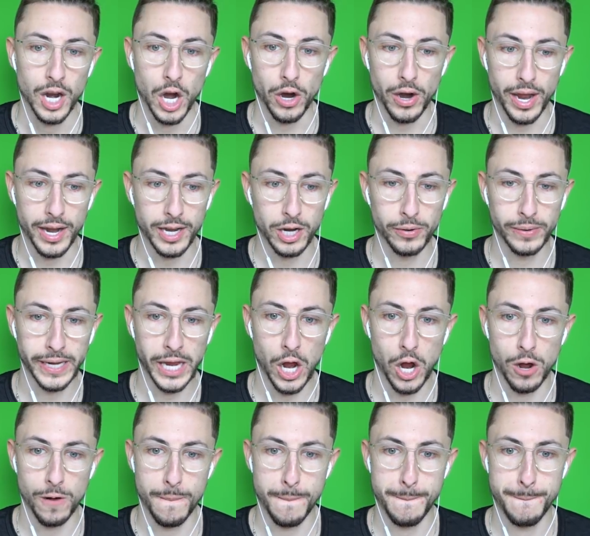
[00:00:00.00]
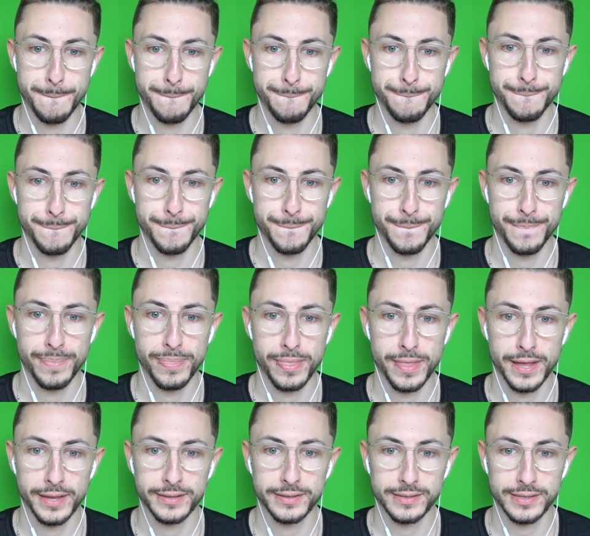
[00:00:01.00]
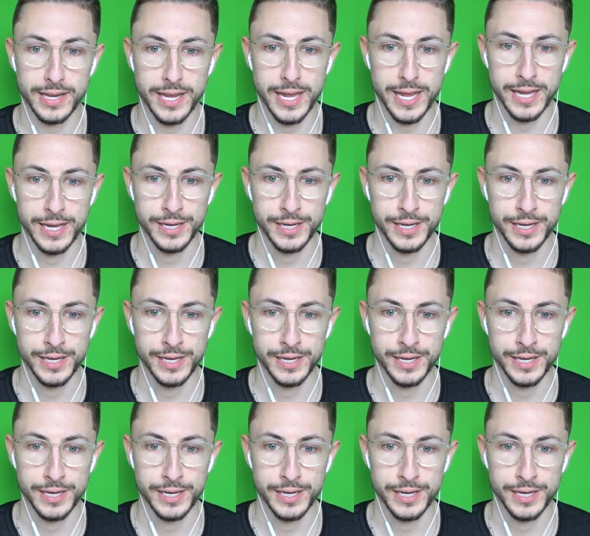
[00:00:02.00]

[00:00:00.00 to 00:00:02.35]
All right, here we go. Let's see.